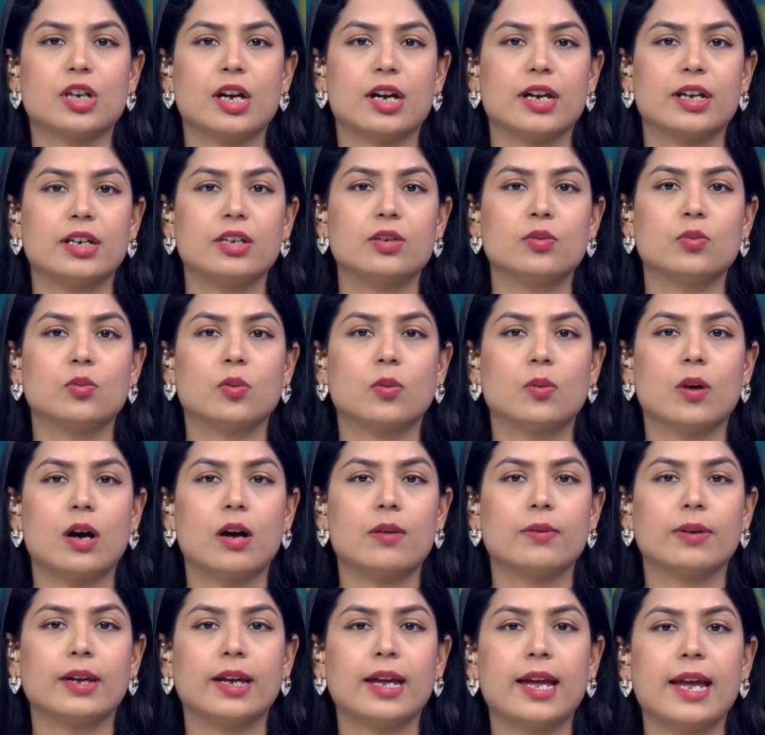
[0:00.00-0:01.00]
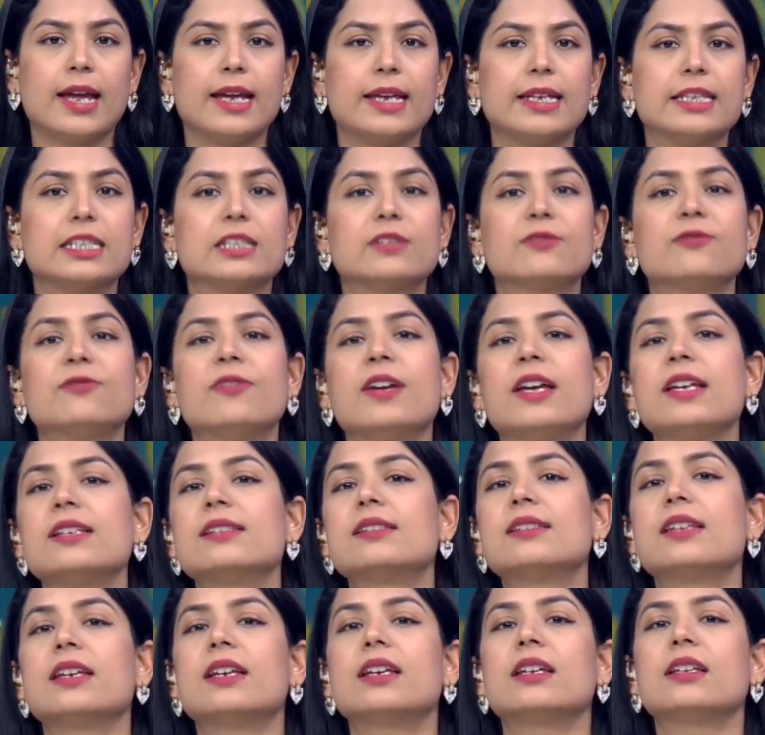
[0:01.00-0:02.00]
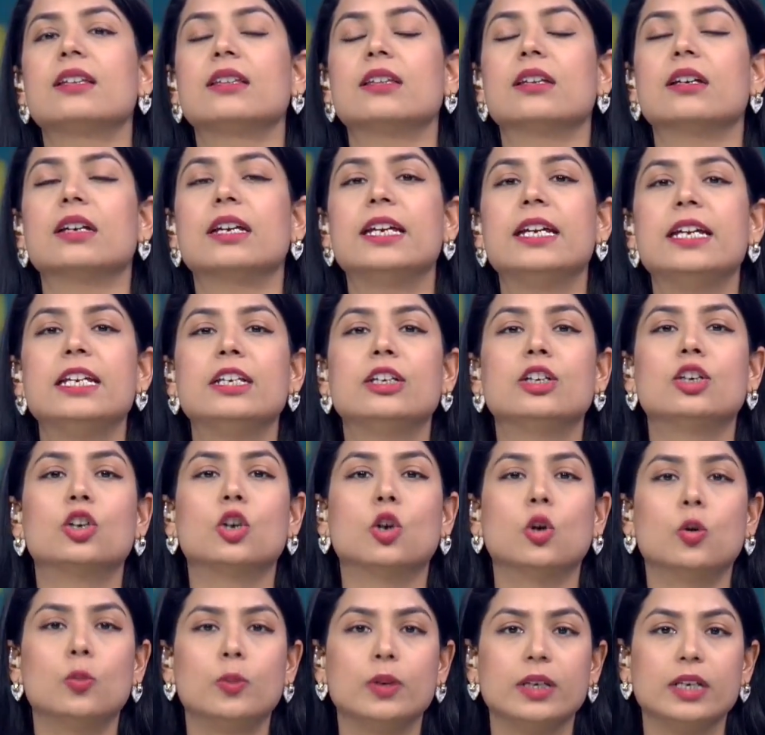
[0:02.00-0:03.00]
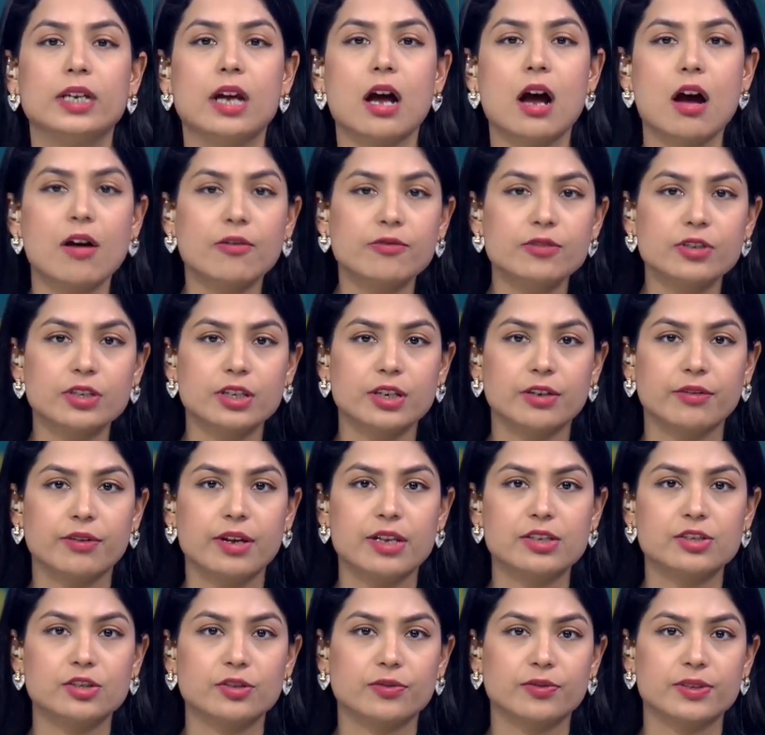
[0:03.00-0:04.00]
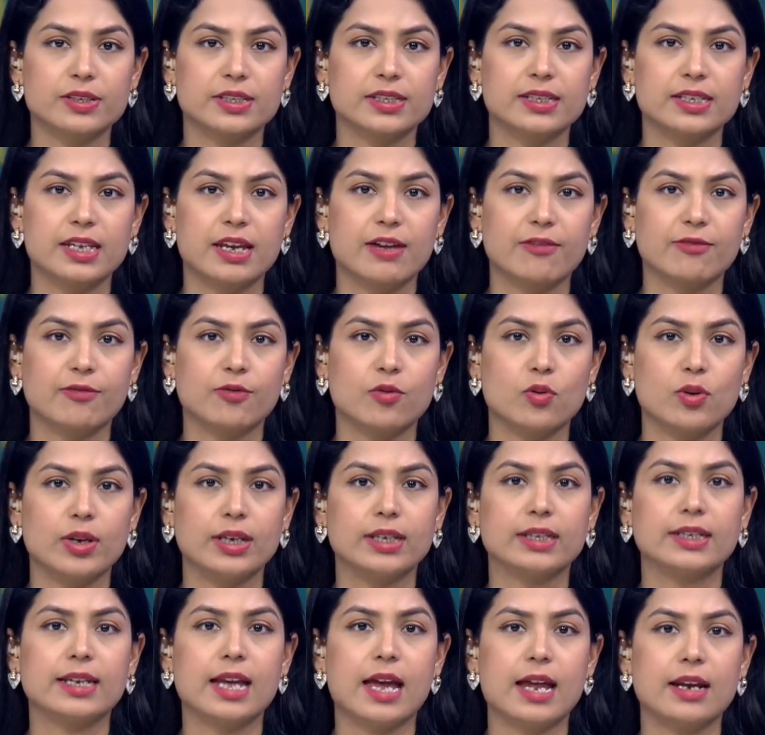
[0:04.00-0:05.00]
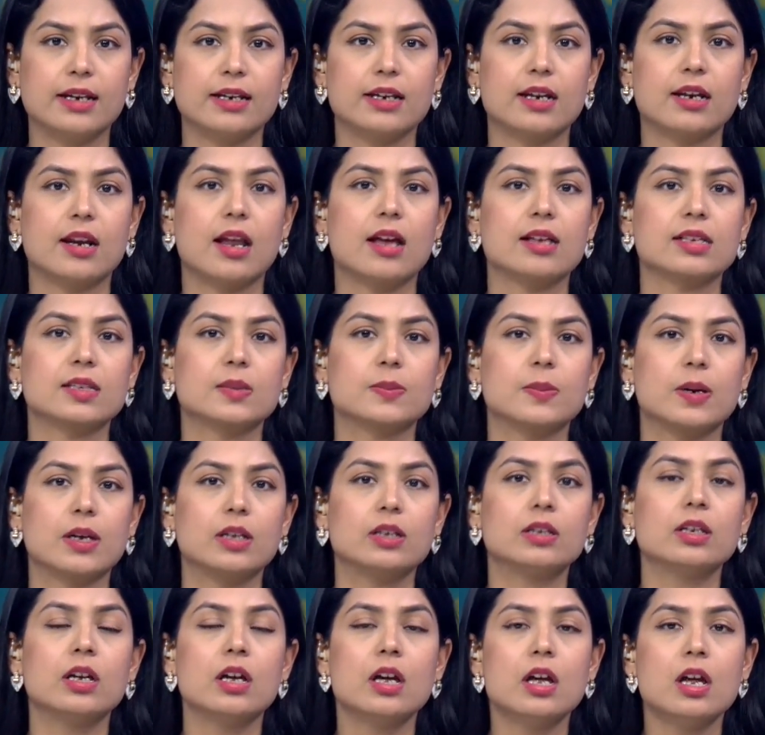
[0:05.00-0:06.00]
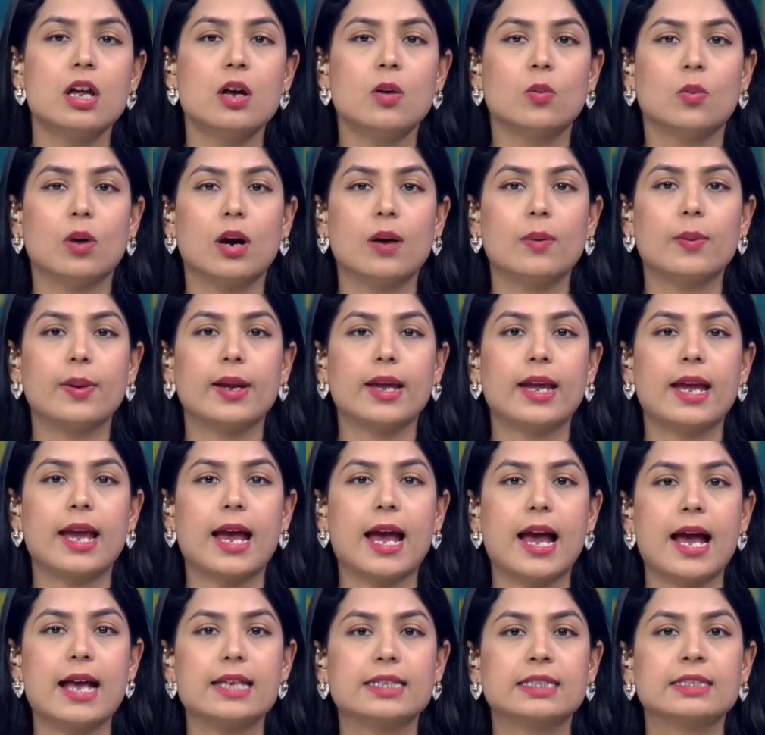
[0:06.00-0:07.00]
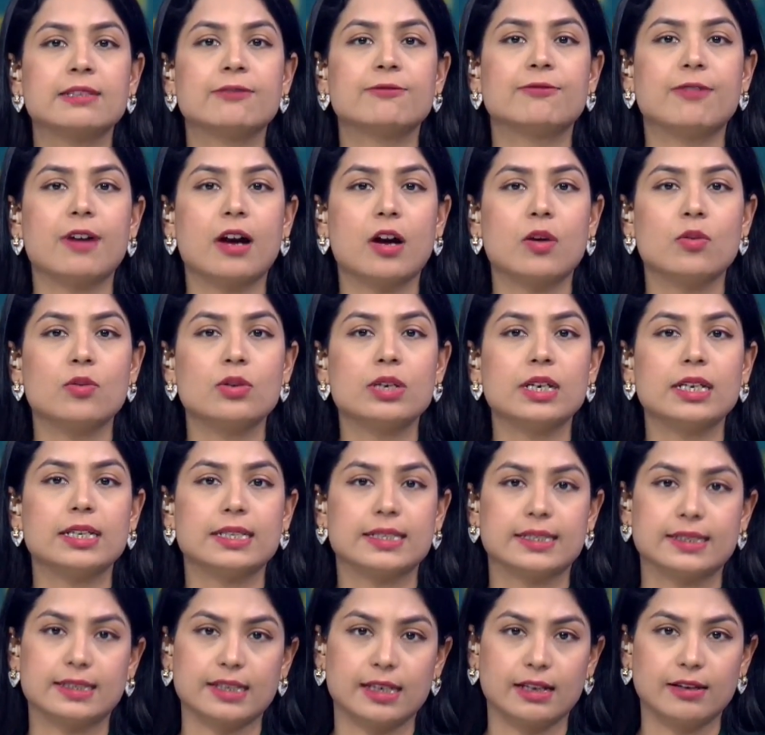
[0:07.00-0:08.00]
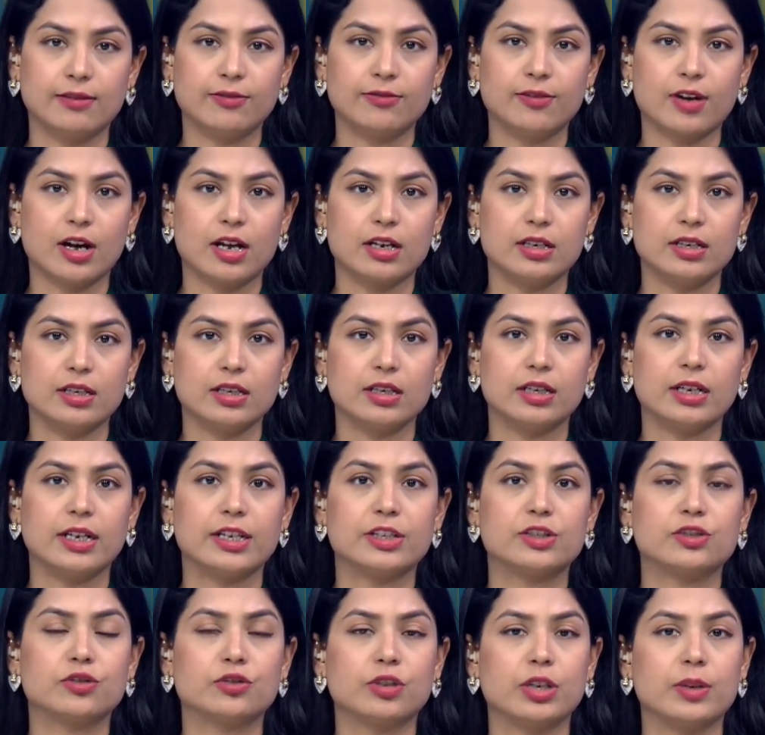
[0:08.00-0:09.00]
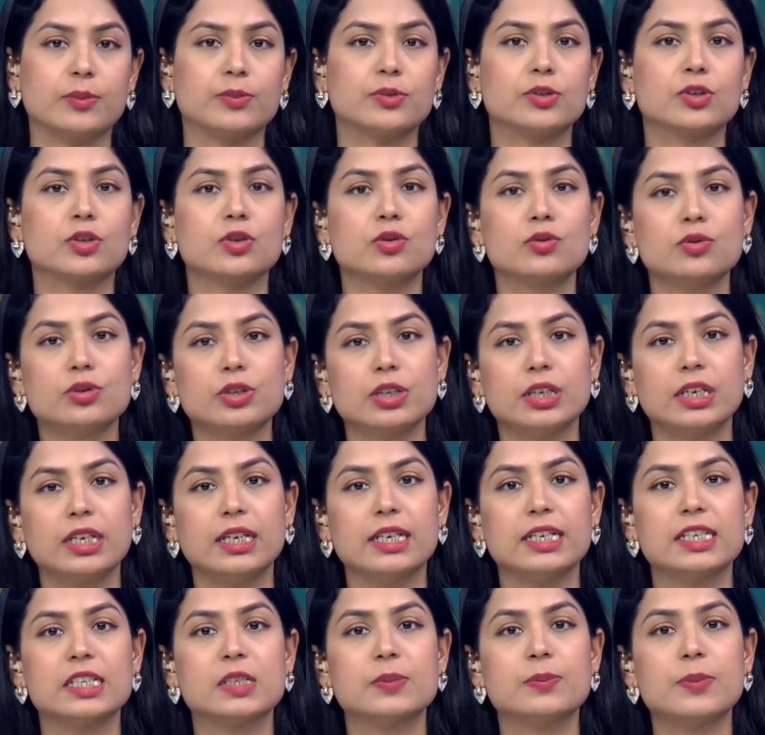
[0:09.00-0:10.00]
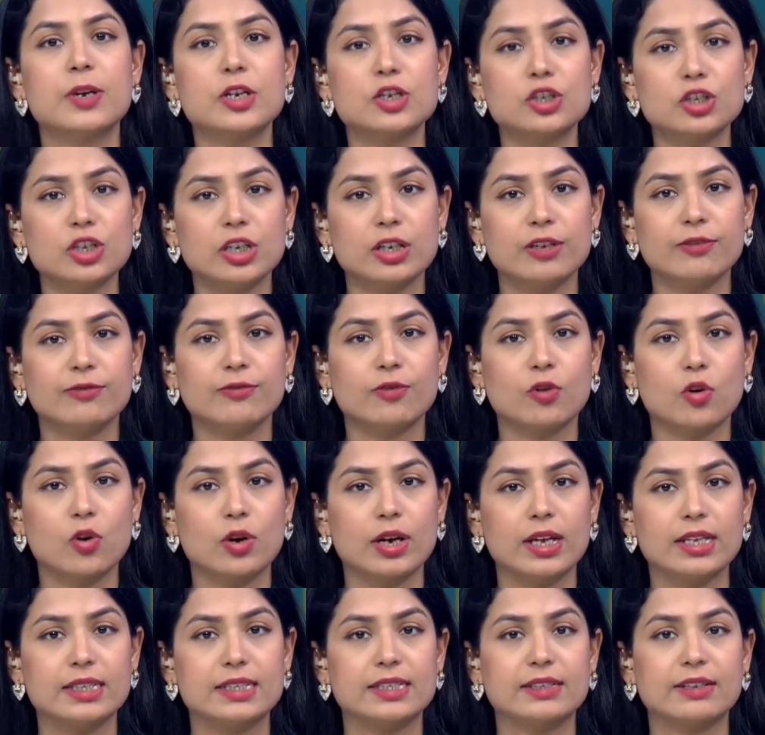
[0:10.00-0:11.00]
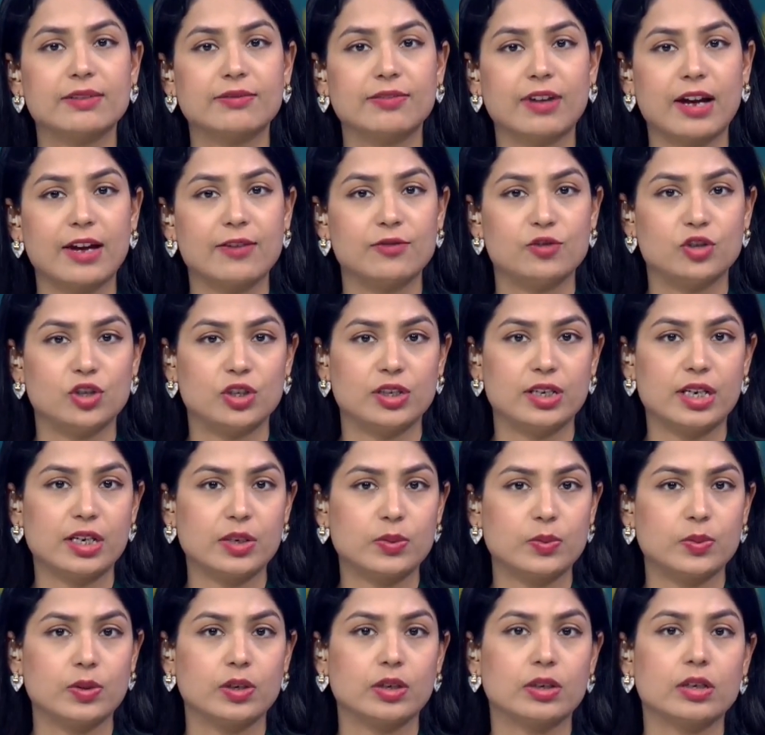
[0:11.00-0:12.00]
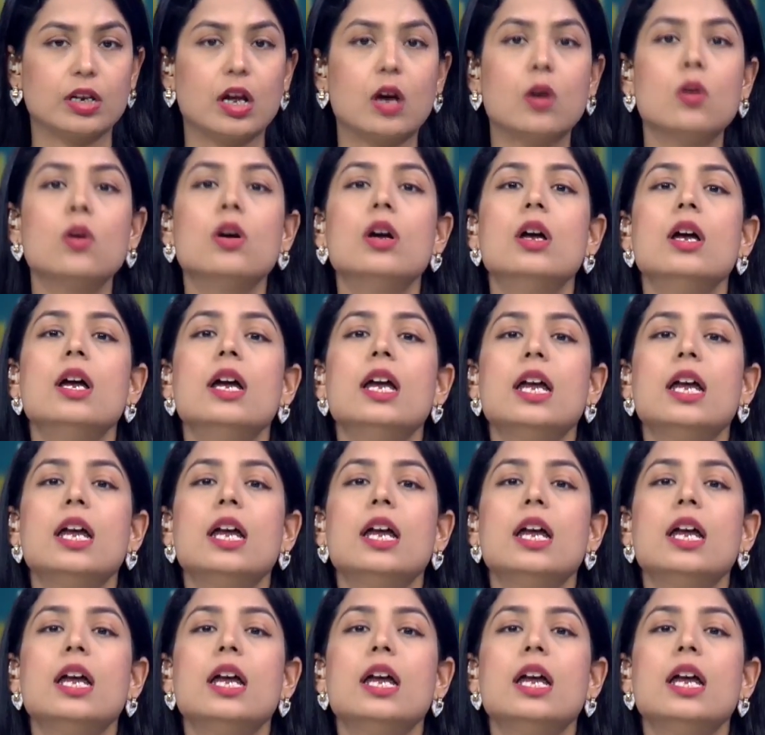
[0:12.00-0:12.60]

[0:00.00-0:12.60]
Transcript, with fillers: giant Huawei is facing the heat globally after the arrest of its CFO in Canada last month. Huawei has found itself under extreme scrutiny, especially for its 5G network. Now,